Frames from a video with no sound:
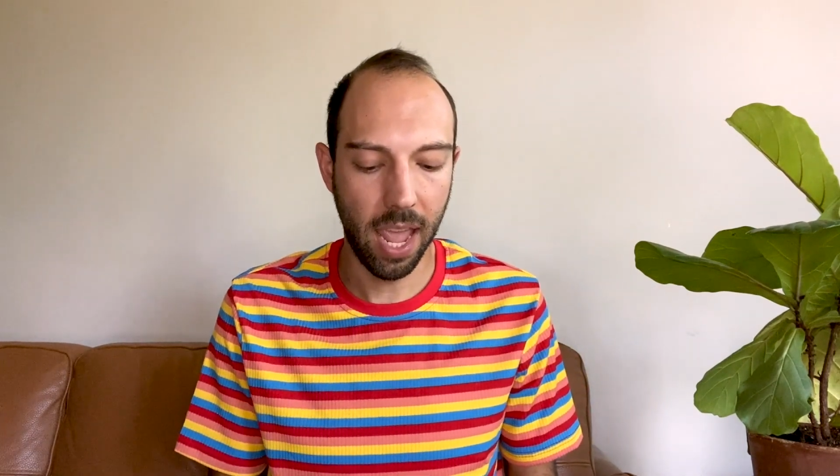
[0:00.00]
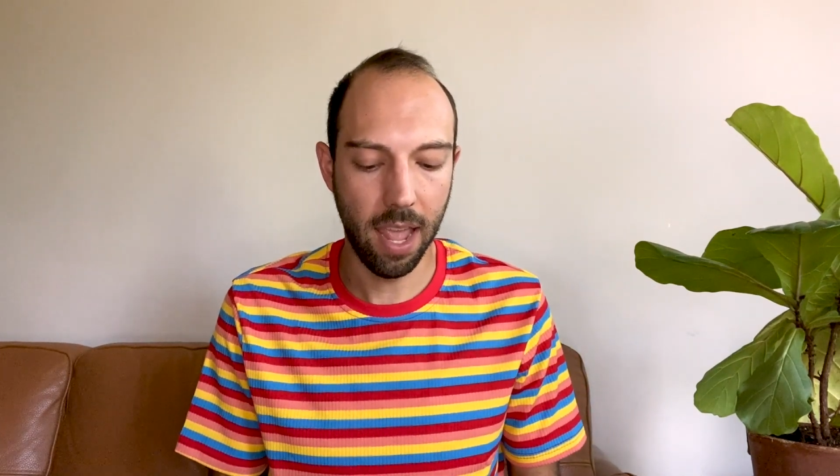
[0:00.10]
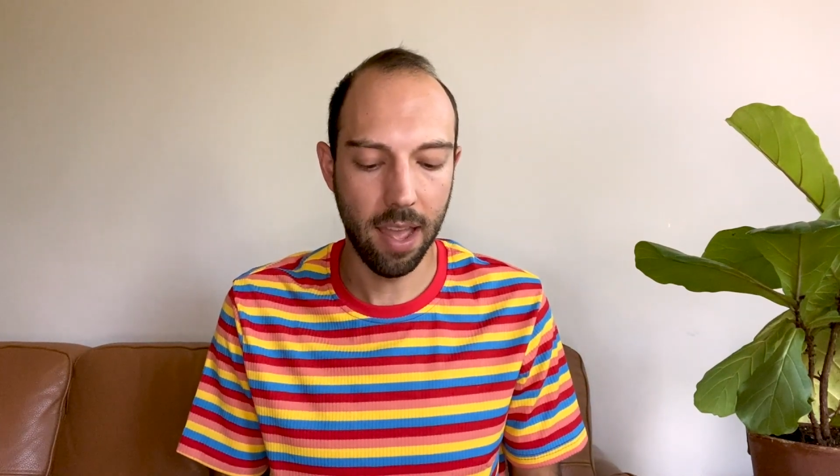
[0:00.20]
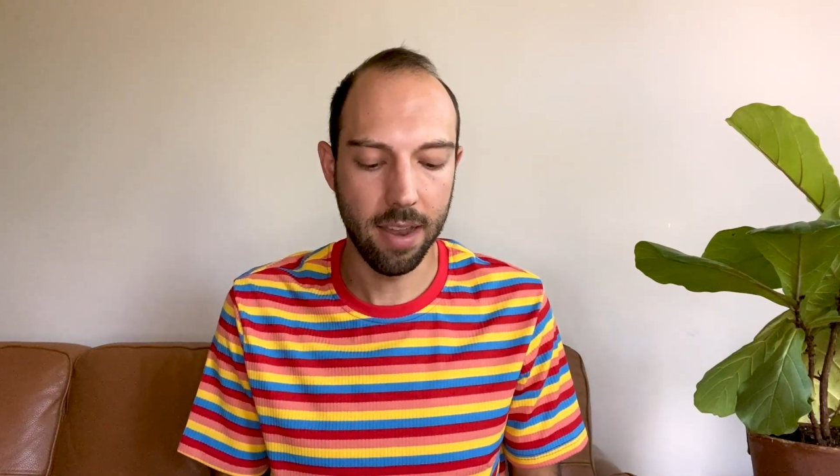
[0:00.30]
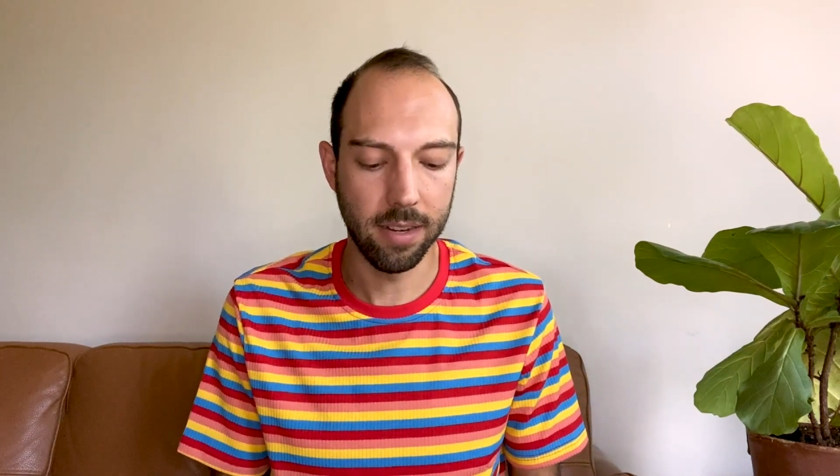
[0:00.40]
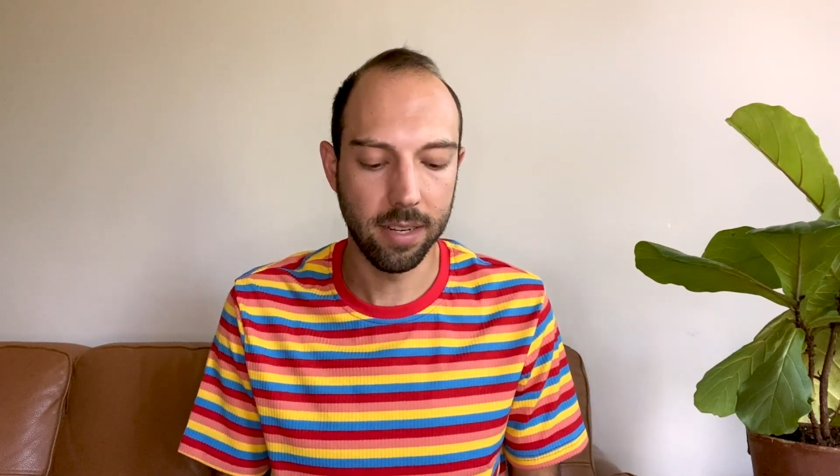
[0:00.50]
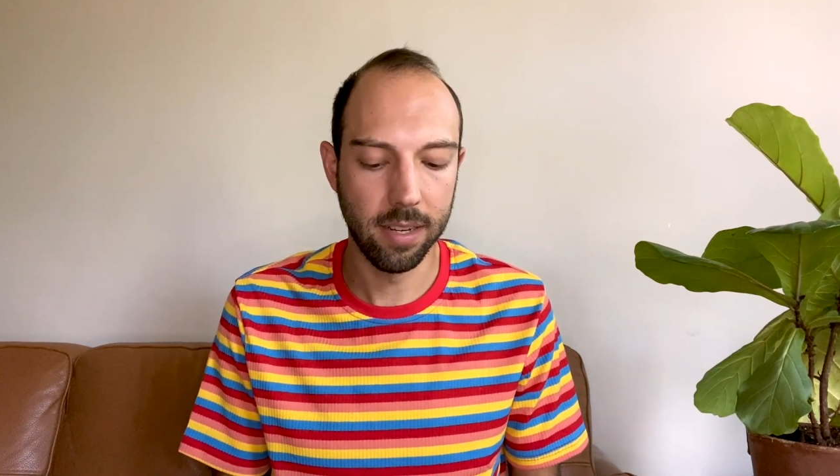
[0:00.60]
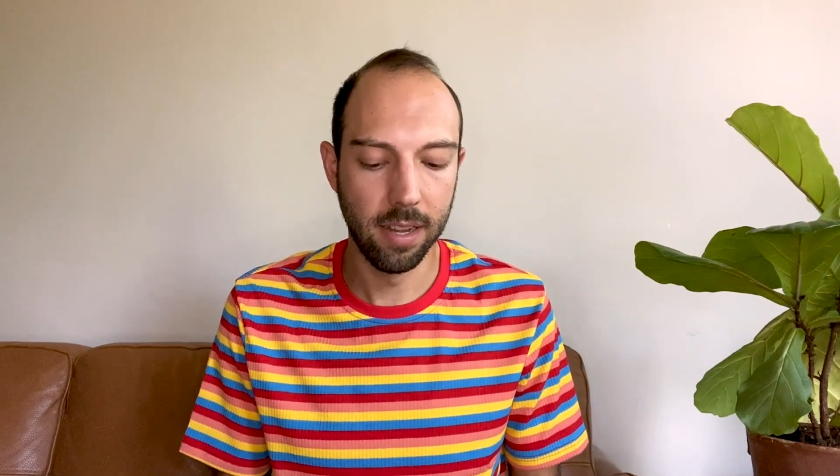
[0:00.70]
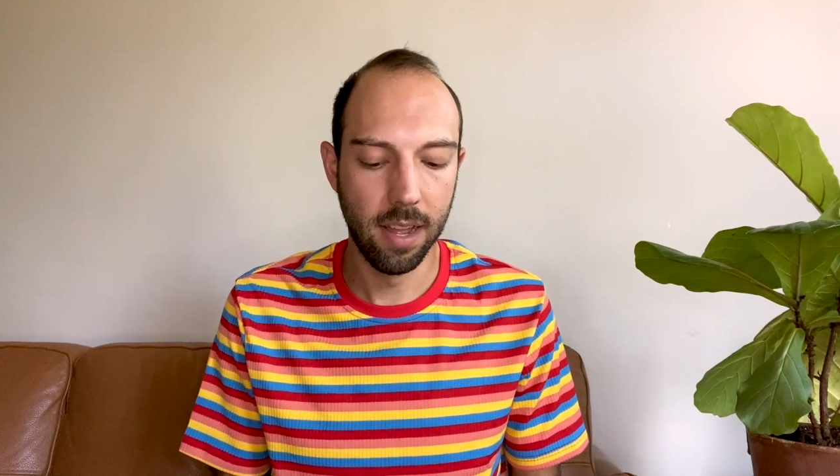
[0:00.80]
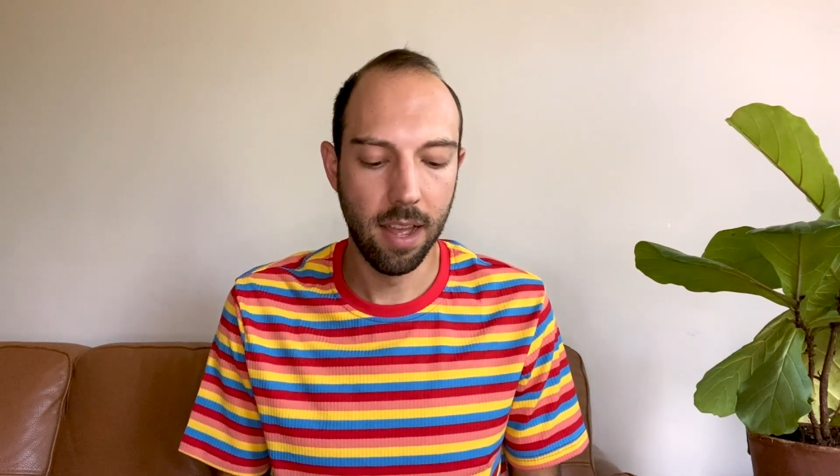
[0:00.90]
And
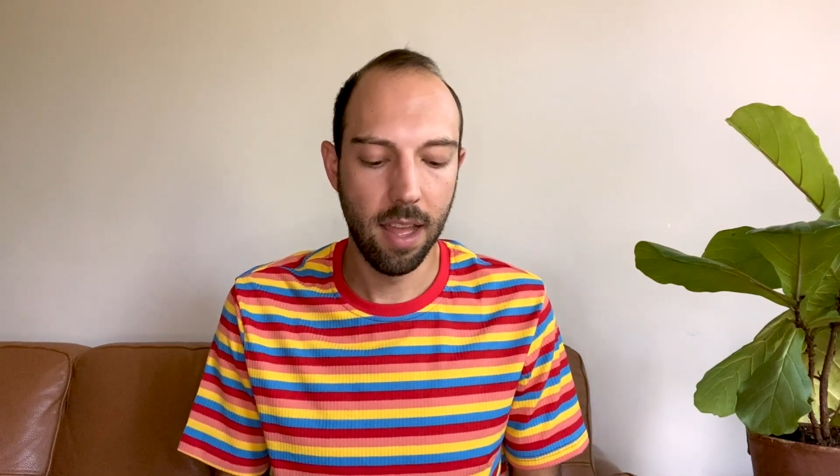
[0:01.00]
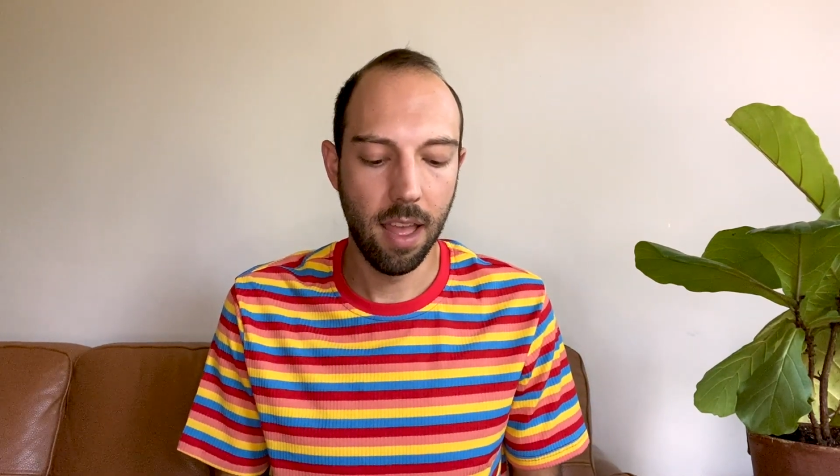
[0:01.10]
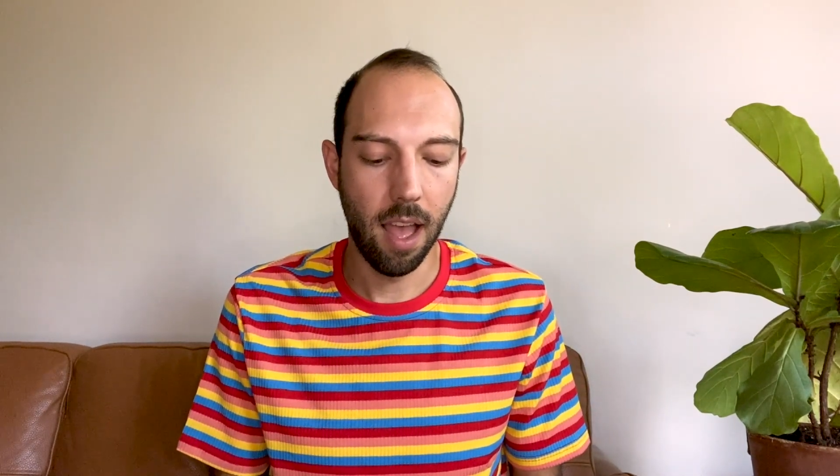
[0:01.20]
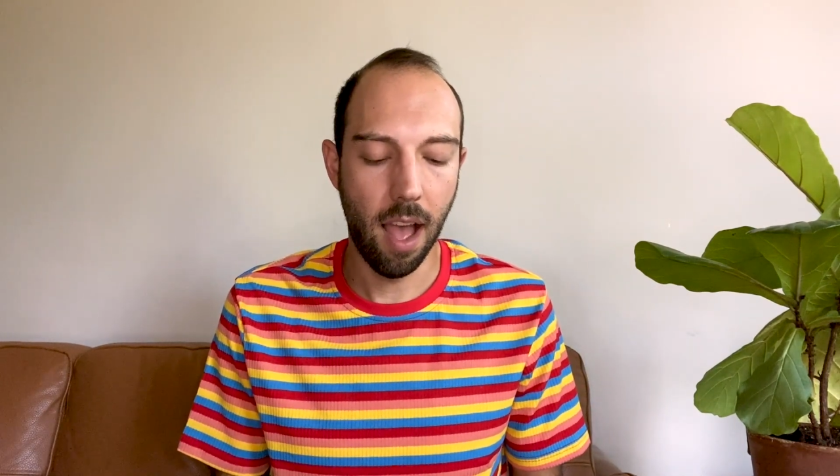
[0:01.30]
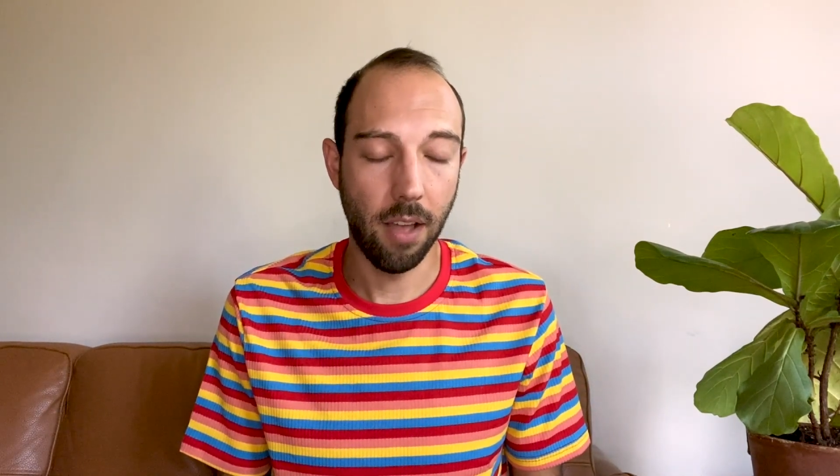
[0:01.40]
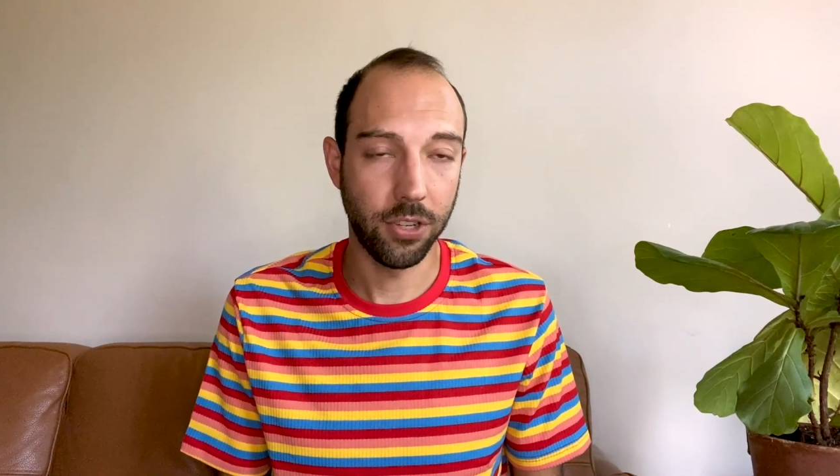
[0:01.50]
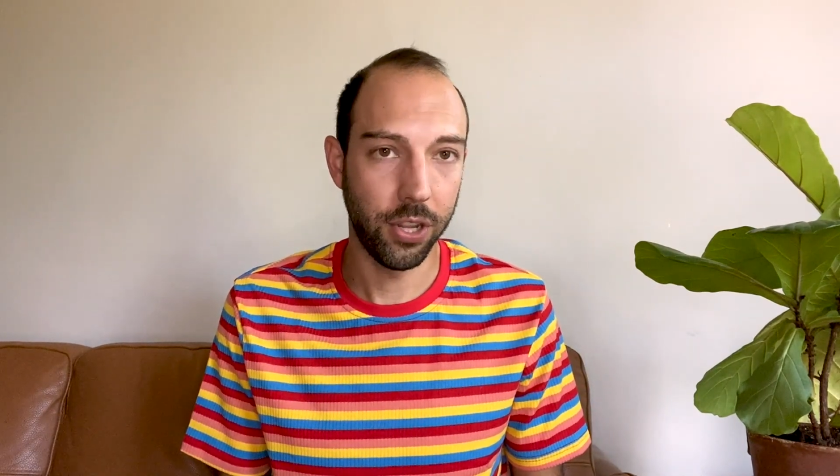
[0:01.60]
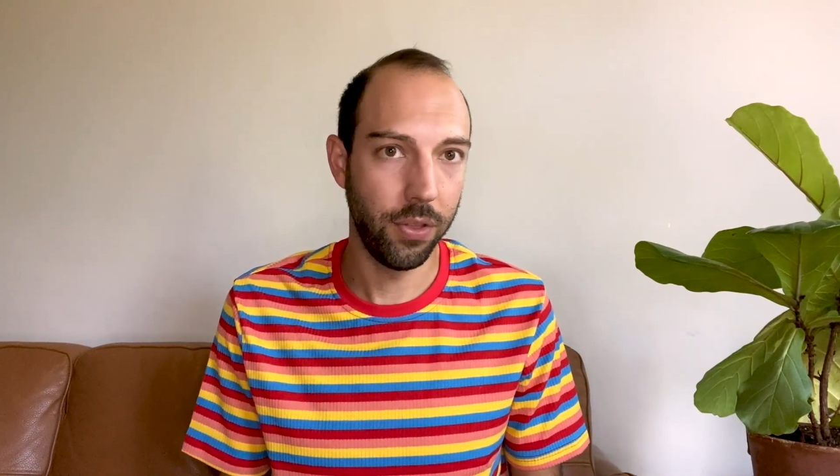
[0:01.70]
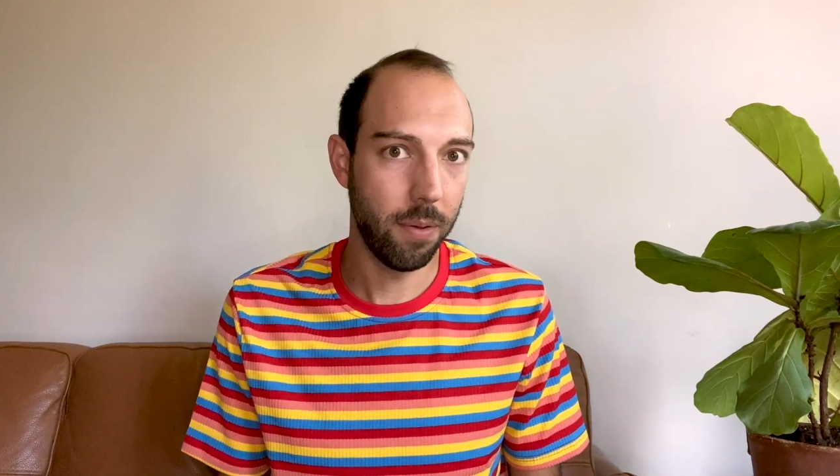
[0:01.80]
I'll show you